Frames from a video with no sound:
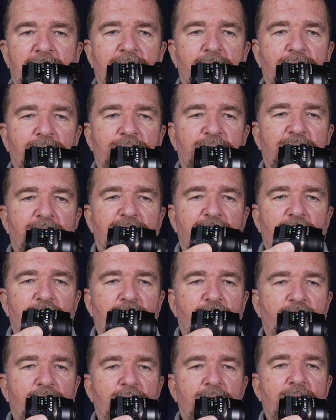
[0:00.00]
it'll give
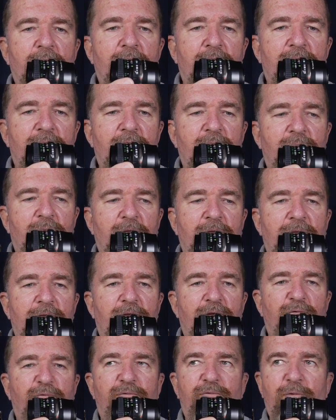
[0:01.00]
you the
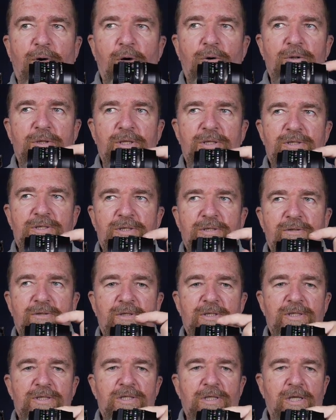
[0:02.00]
ability to focus
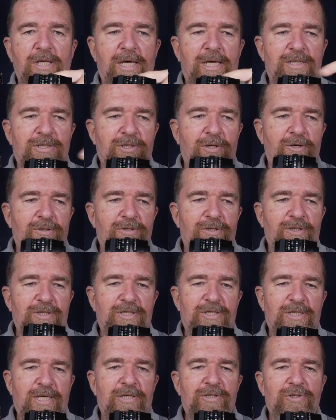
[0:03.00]
this lens onto the
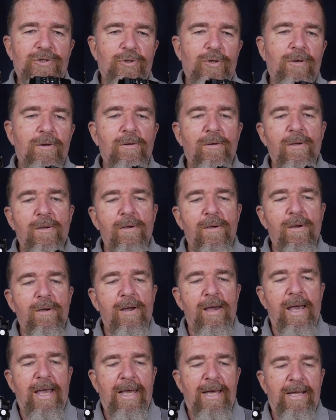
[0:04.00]
sensor.
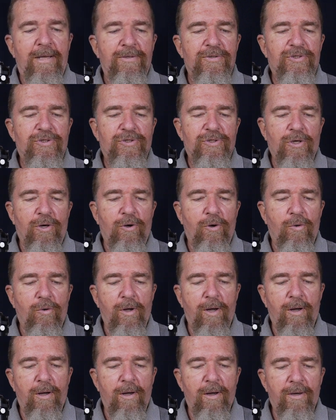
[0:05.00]
And so
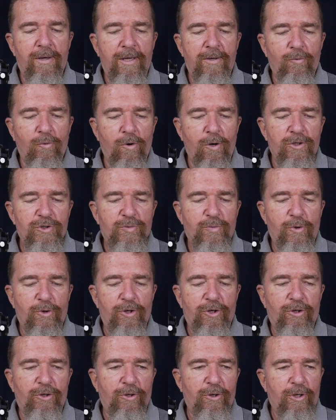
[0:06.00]
uh, it works
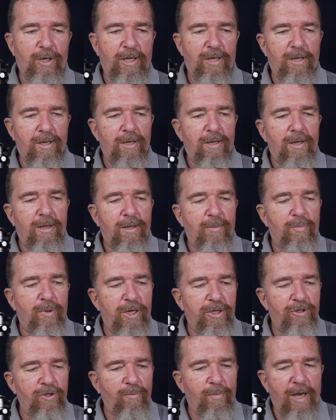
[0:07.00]
pretty good.
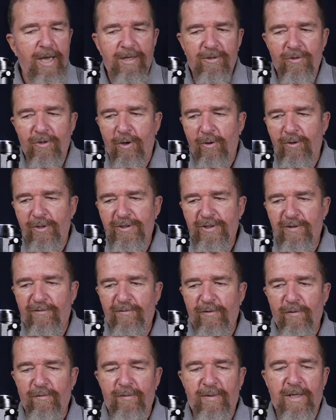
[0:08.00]
But you might notice a
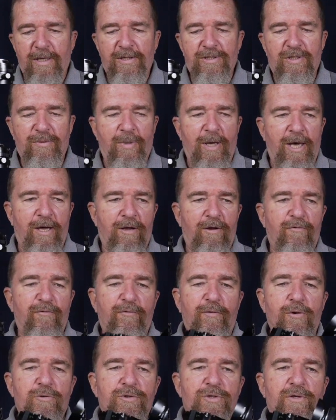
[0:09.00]
few things about it.
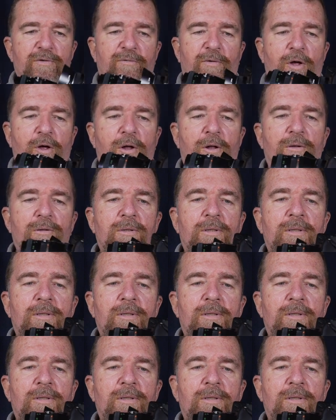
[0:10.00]
First of all,